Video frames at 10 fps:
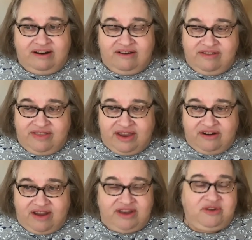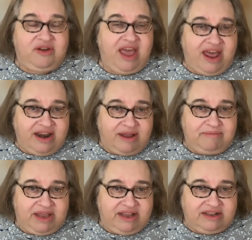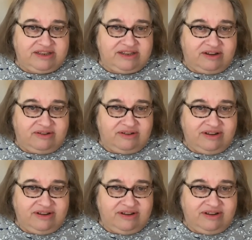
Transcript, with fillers: are there and you cannot make it so.